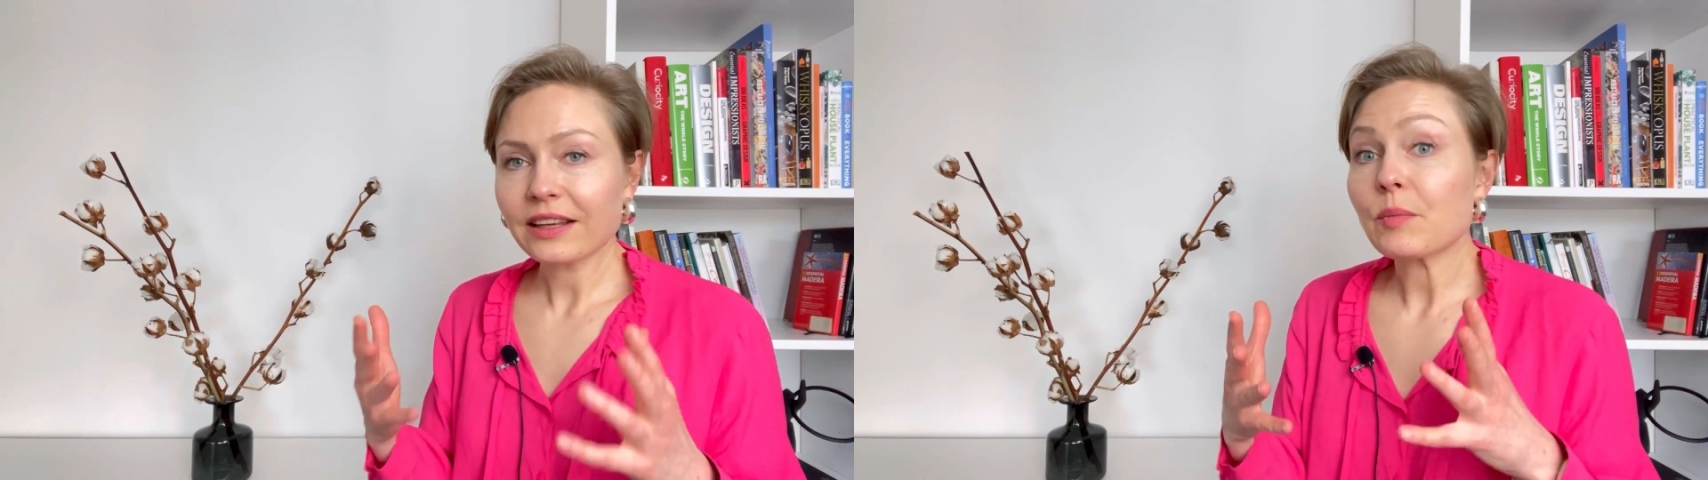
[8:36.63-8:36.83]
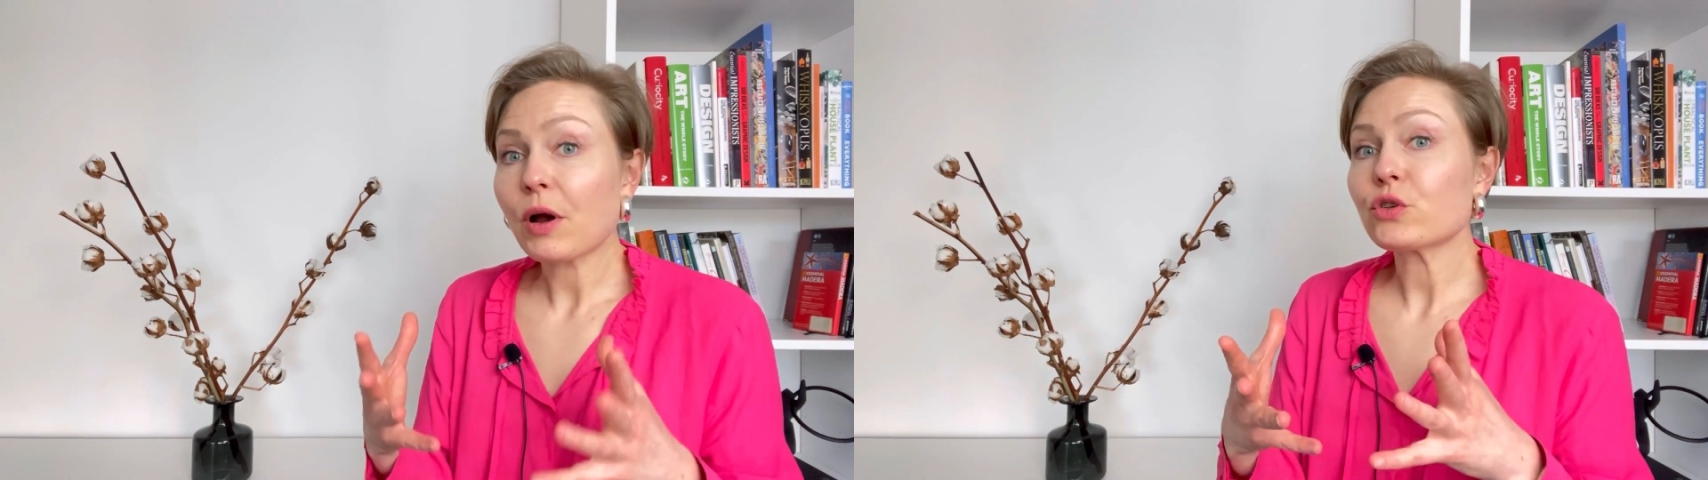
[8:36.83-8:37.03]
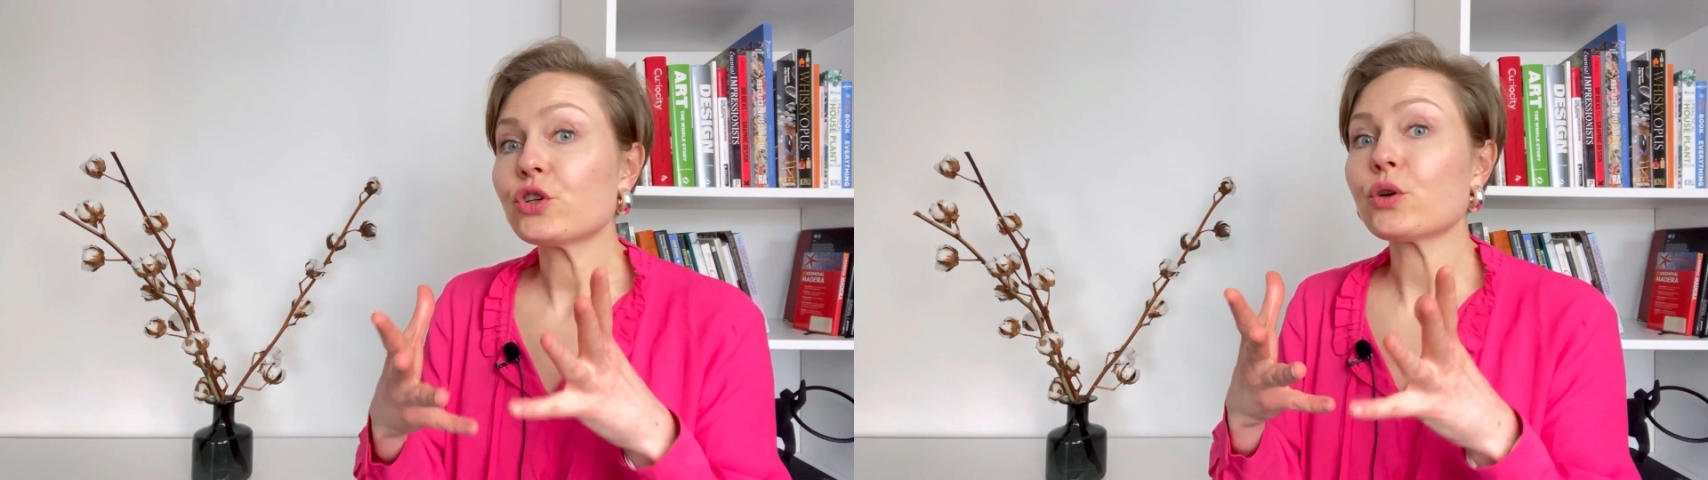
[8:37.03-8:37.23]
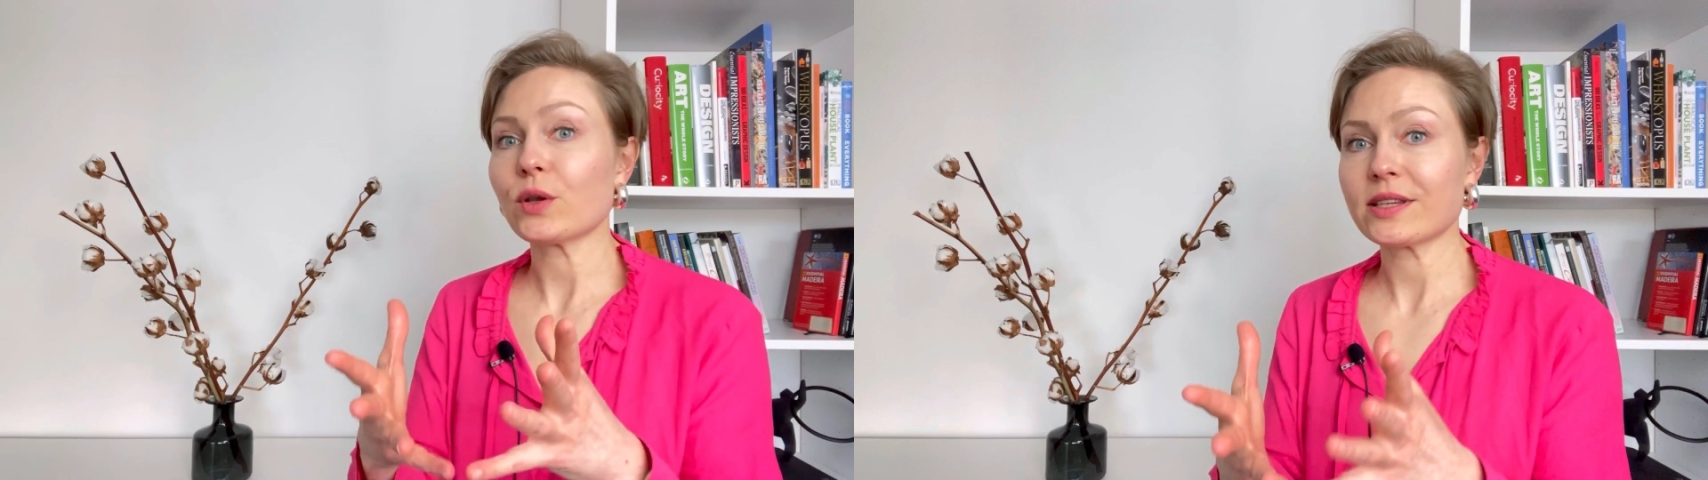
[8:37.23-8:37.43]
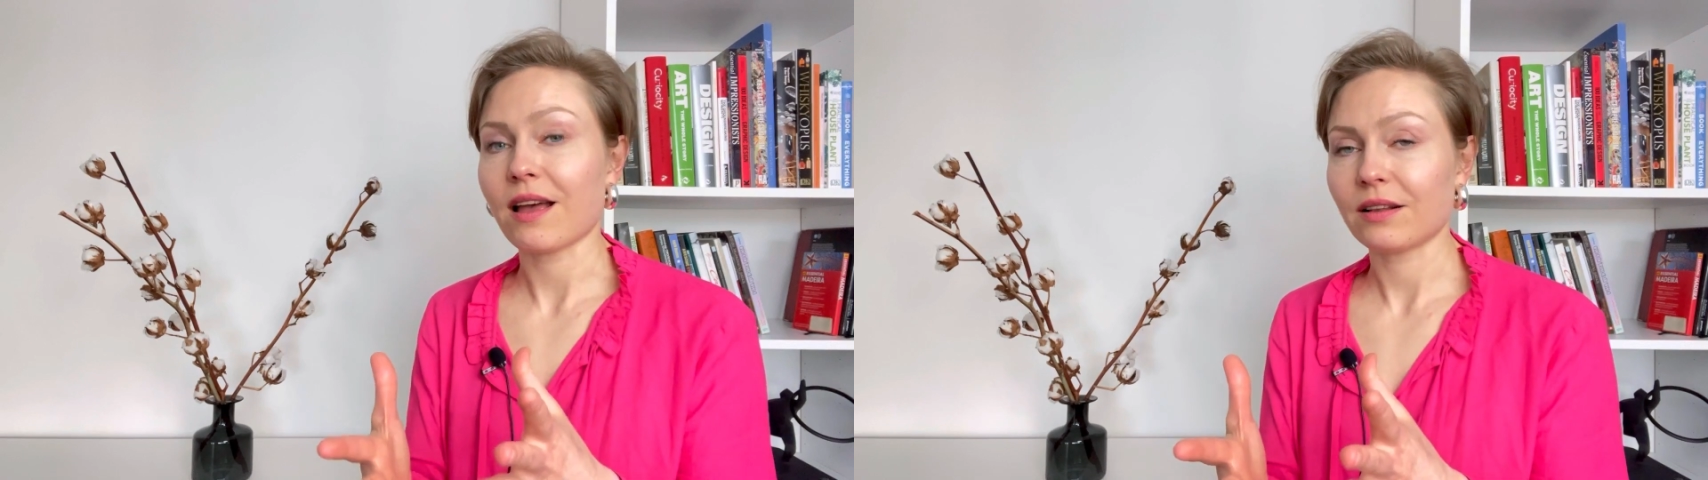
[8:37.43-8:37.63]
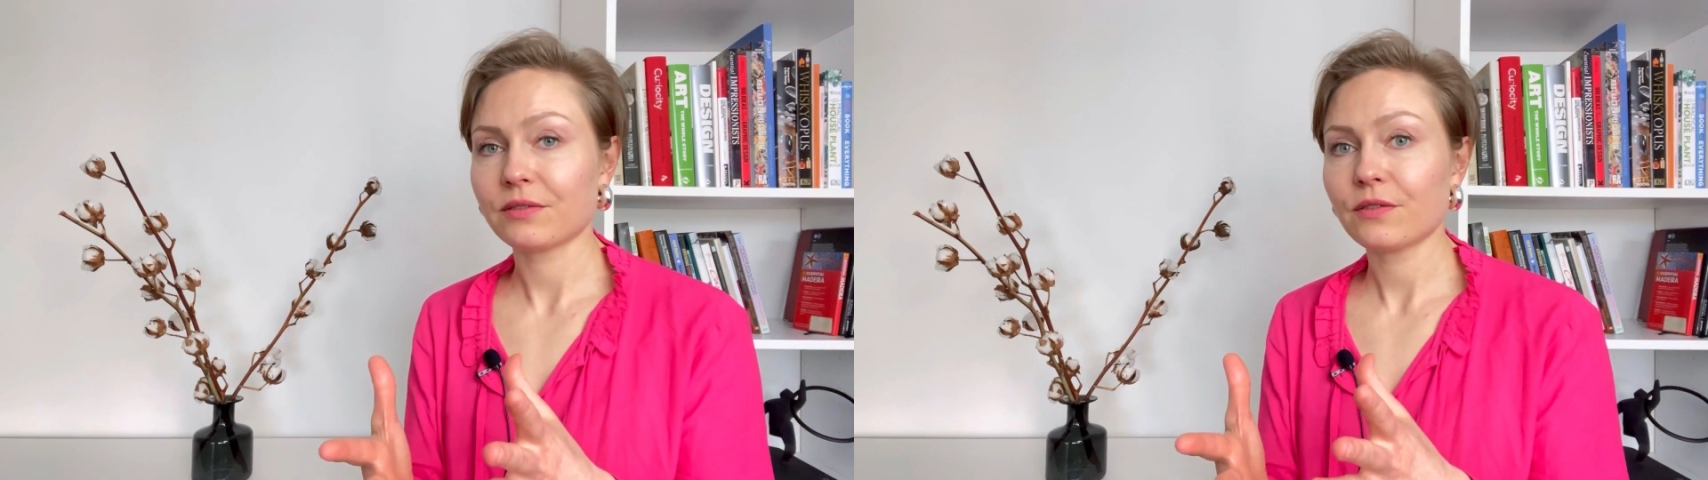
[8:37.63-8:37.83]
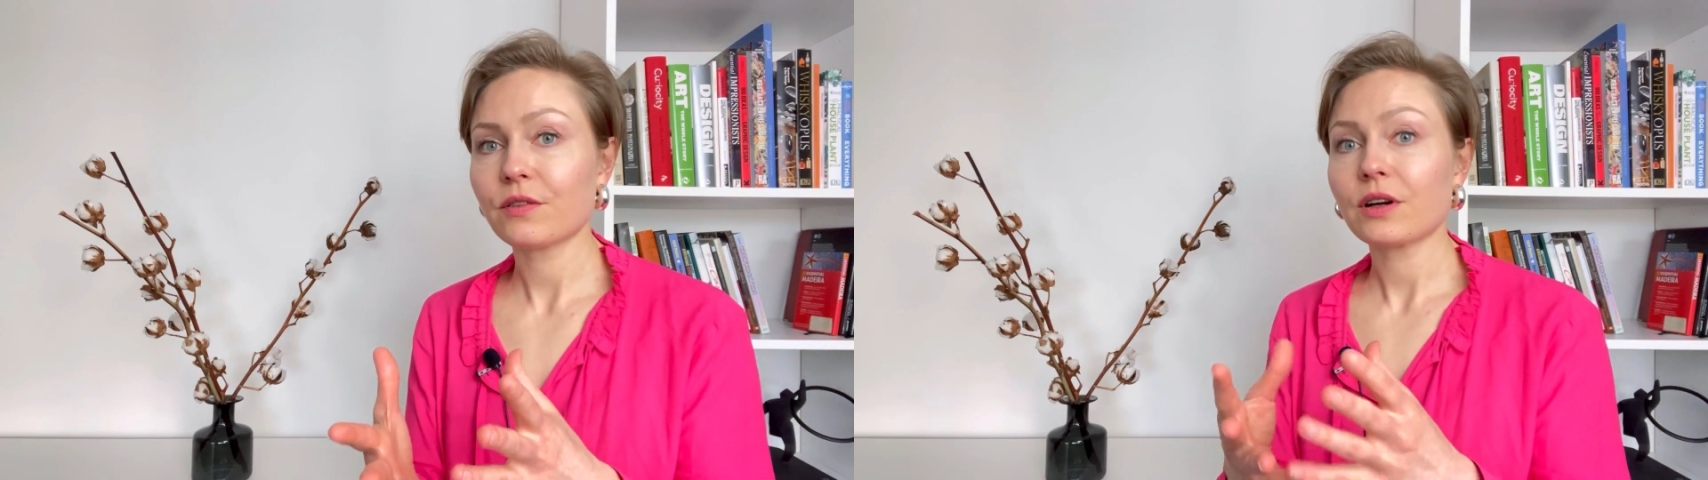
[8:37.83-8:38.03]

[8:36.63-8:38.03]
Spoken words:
about yourself.